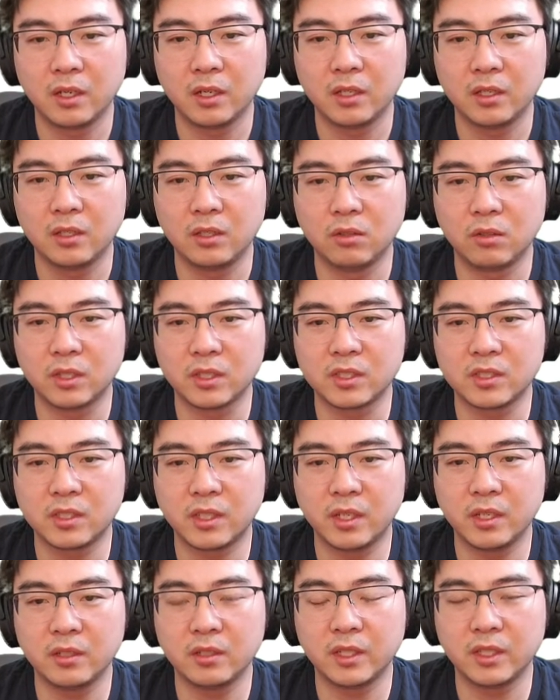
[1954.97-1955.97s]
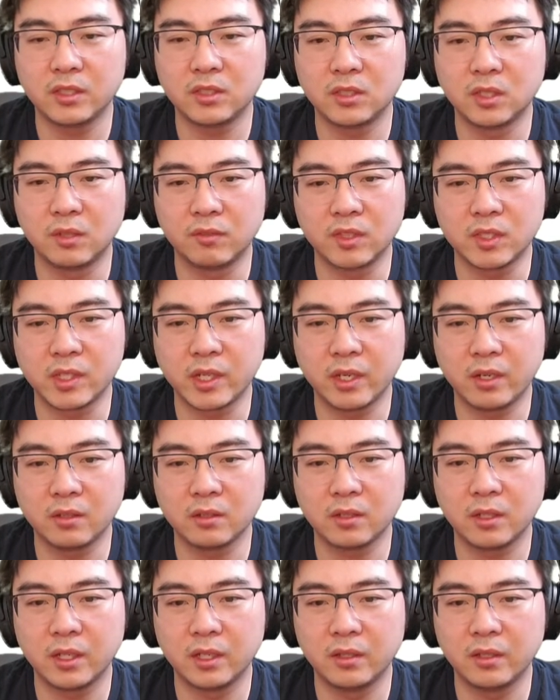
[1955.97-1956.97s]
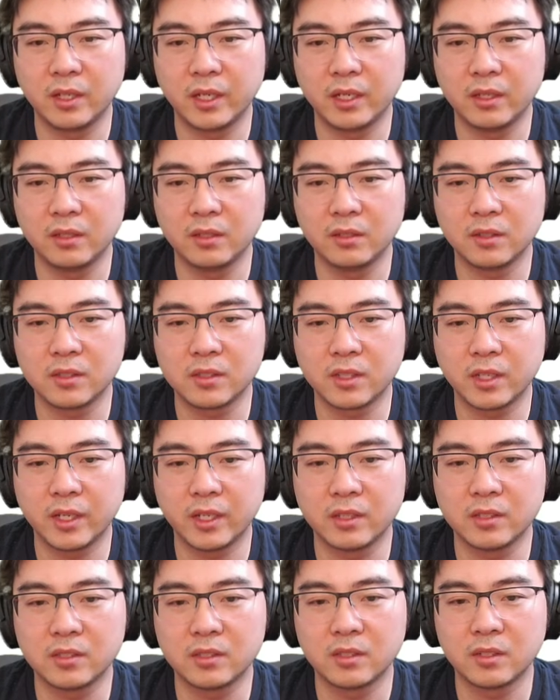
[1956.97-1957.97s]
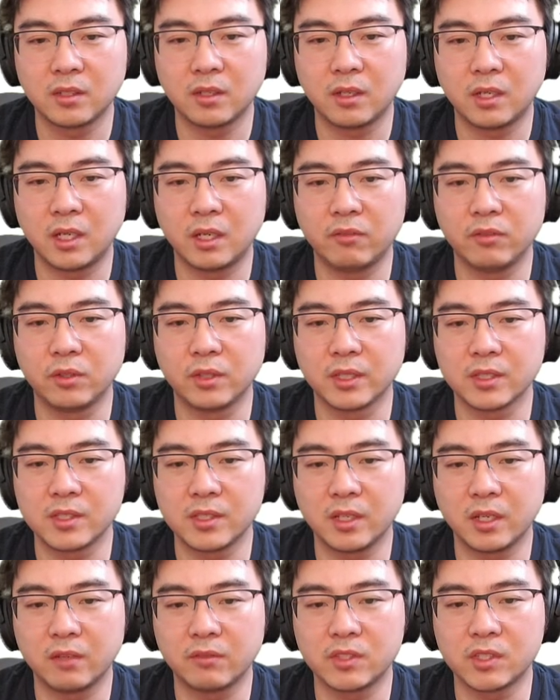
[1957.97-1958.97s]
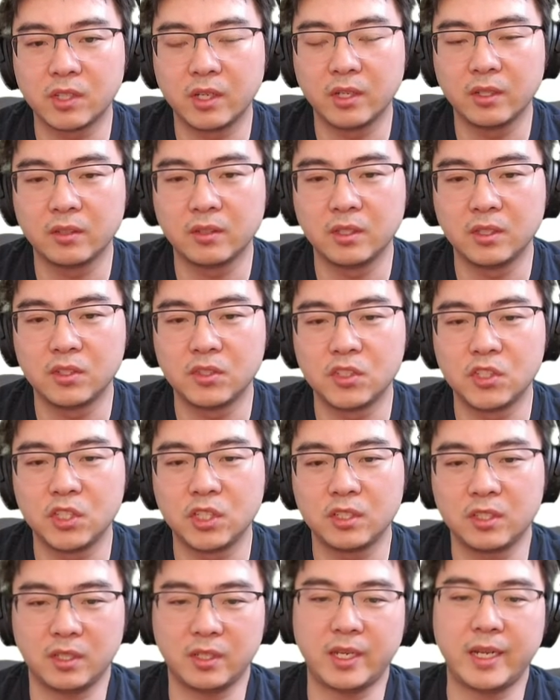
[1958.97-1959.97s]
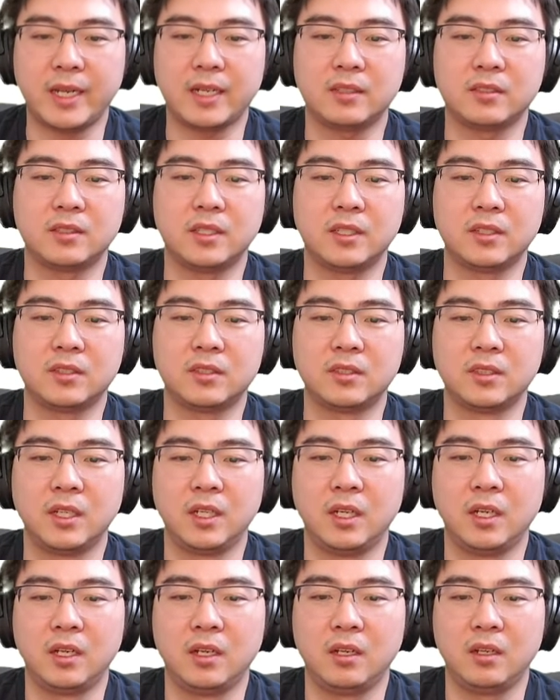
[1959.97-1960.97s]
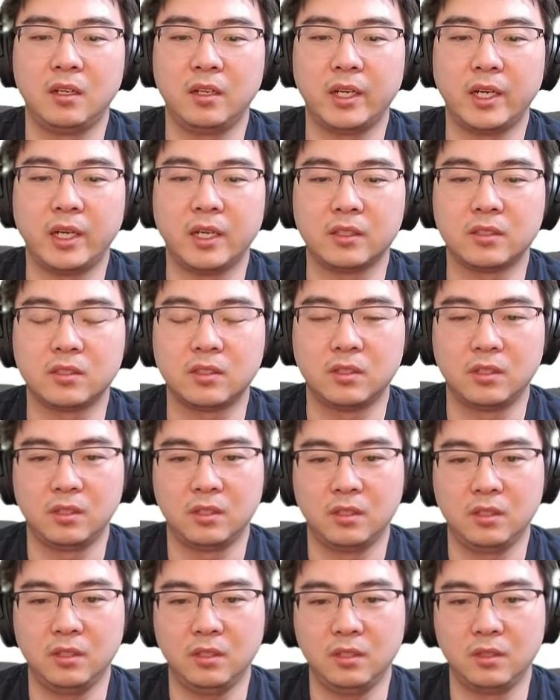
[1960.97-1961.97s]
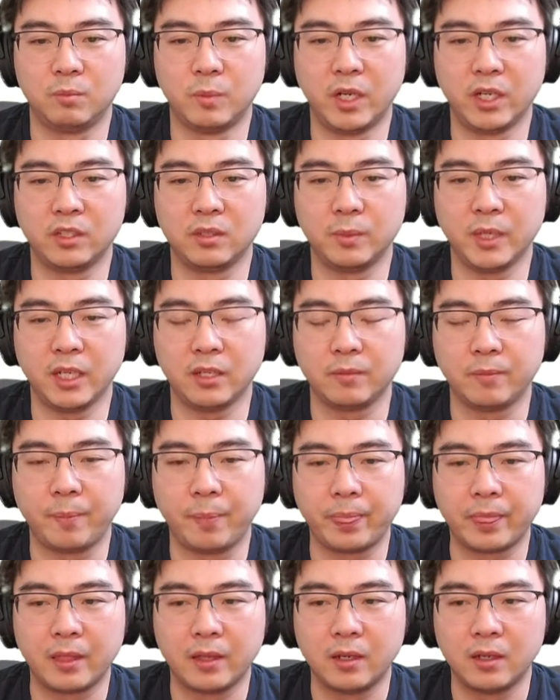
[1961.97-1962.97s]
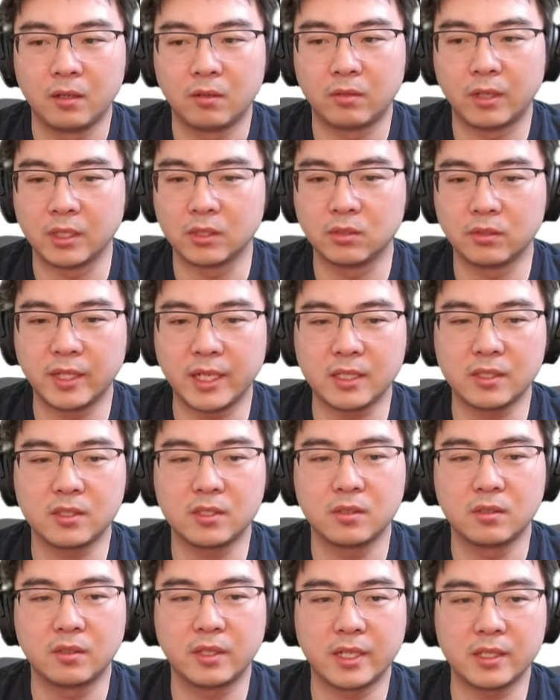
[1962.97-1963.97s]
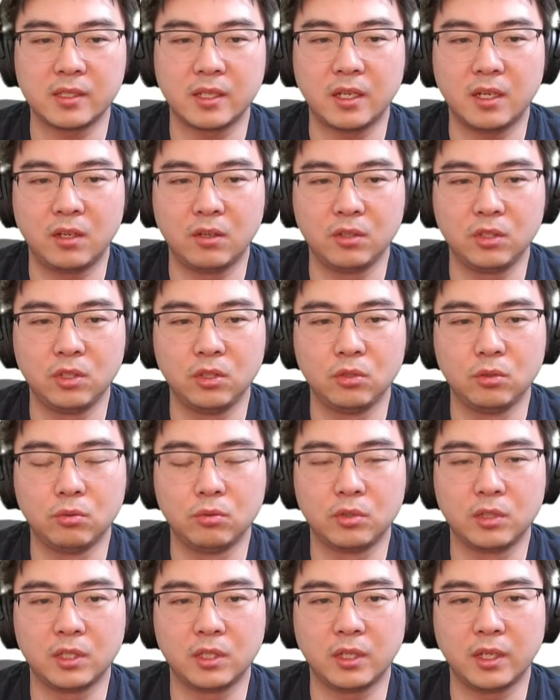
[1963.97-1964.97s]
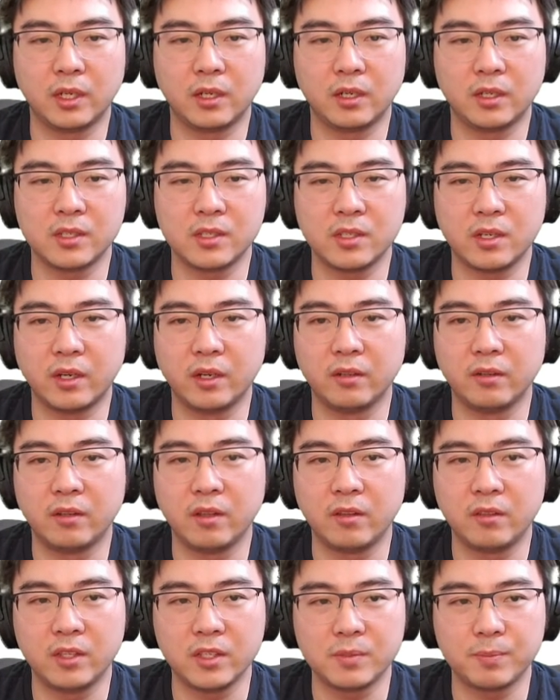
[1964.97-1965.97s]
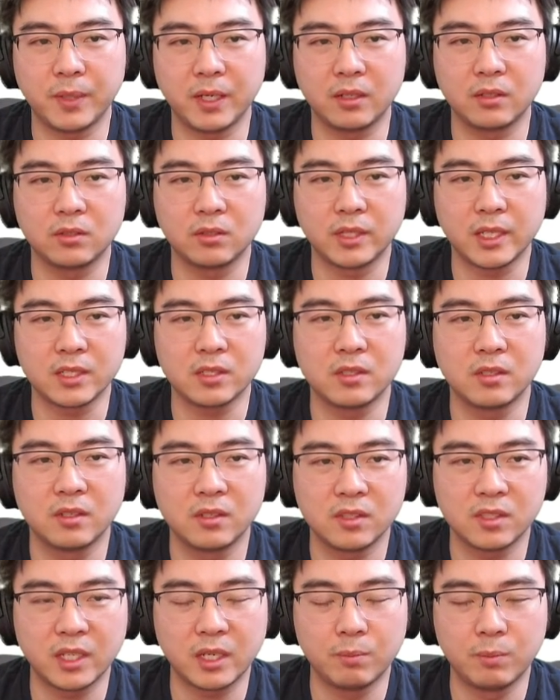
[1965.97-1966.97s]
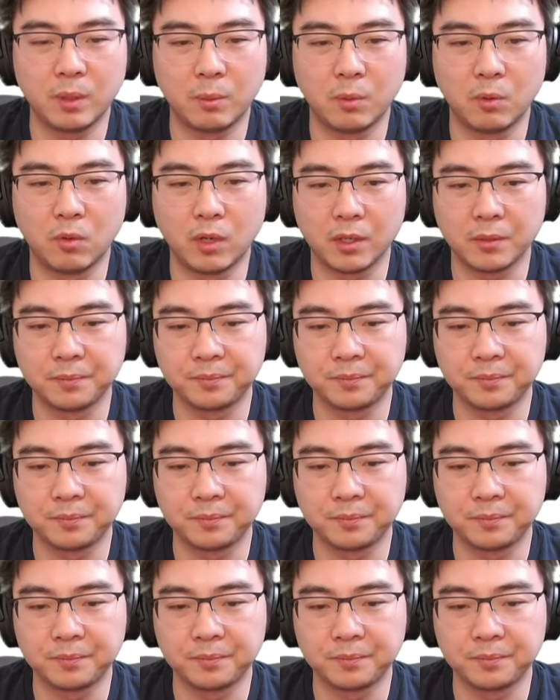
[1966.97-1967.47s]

you assign a service account, and then in this case you can see I've assigned the JIT access at my domain, right? So that's how you would assign this bit. So that's step number one.